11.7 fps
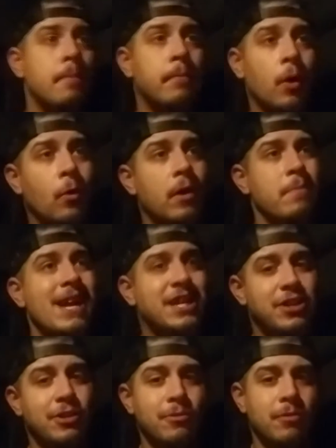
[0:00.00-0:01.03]
But what it
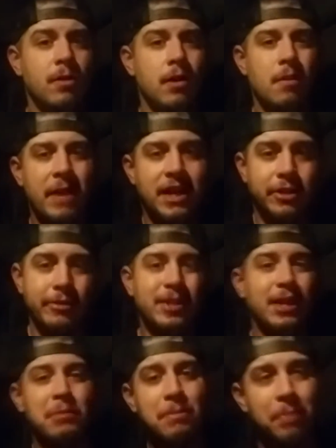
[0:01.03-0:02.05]
makes you
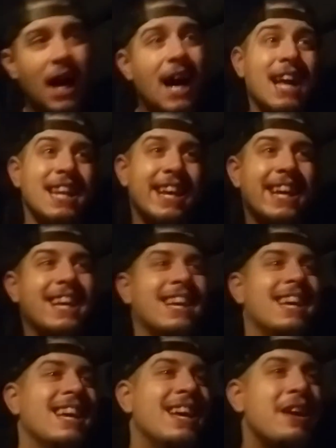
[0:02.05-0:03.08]

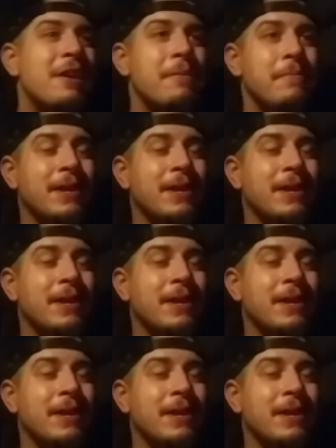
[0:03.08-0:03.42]
semi-blind.